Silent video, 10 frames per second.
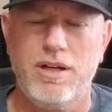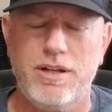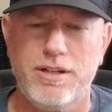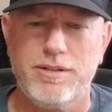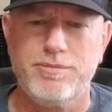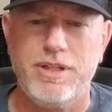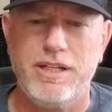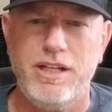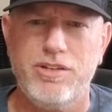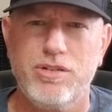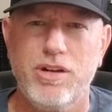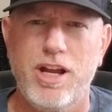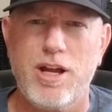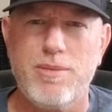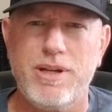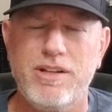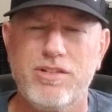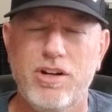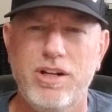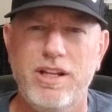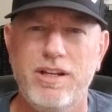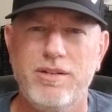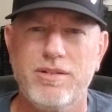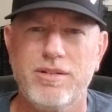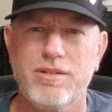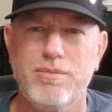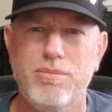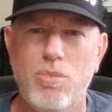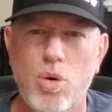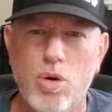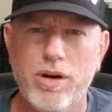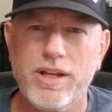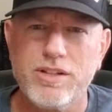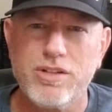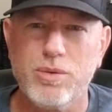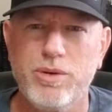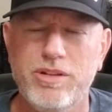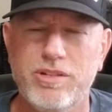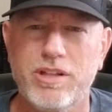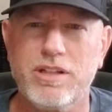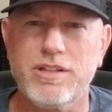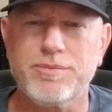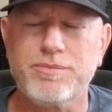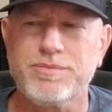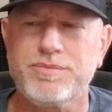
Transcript: and Instagram, and I started getting more into reselling.